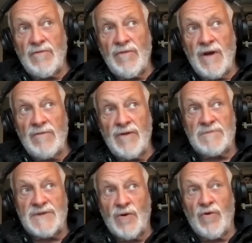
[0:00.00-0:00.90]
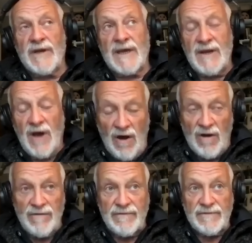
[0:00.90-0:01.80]
rips the awning in
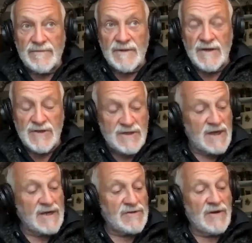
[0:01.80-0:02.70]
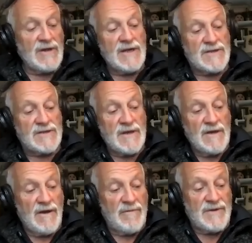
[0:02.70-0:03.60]
half, and she takes on a list
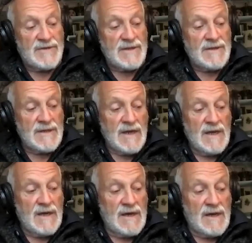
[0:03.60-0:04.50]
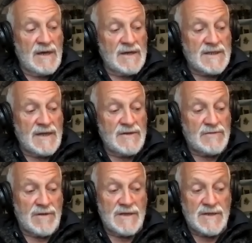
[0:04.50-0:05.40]
of between 10 and
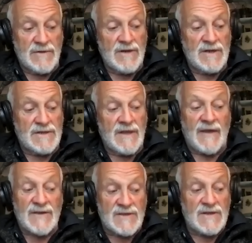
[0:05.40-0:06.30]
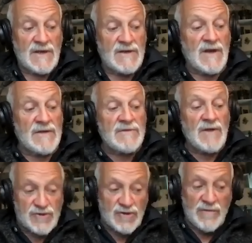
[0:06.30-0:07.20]
20 degrees. That's
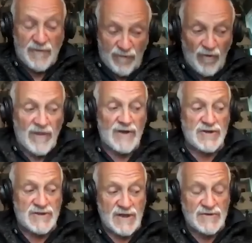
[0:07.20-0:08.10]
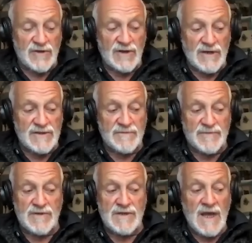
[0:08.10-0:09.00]
no, sorry. Before that, she takes on a list of
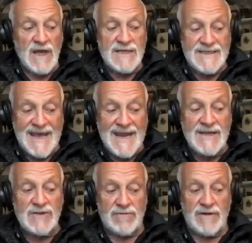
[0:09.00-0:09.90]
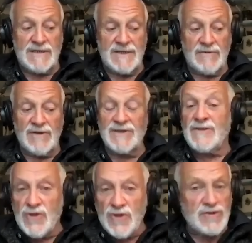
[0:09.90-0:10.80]
between 10 and 20 degrees
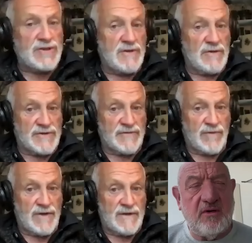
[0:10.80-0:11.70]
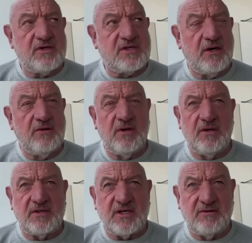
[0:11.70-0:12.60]
in 30 knots of wind. So
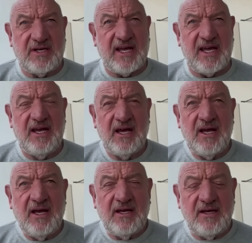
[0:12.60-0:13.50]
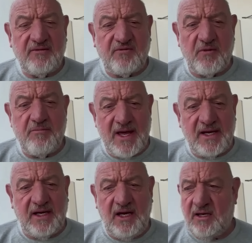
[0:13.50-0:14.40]
Dickie, for
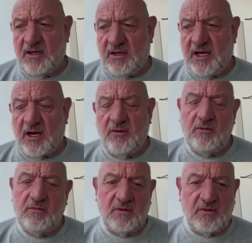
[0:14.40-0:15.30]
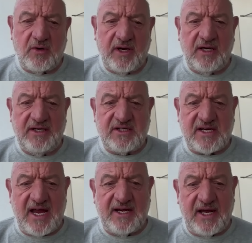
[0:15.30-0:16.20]
me, quickly
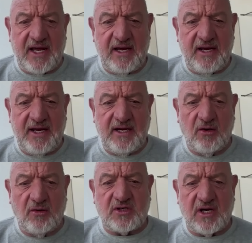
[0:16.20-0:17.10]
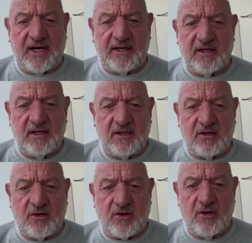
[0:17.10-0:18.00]
scanning it, it looks like the
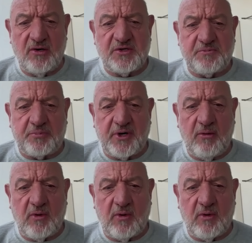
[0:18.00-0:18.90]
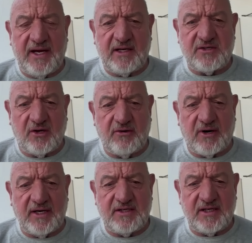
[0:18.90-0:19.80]
crew's pretty well
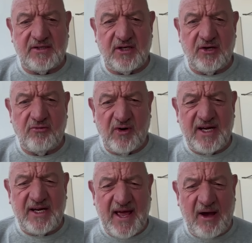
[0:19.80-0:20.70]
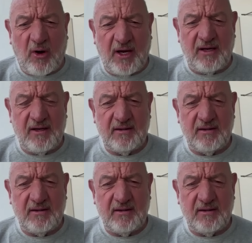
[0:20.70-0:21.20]
exonerated. Do you read it that way?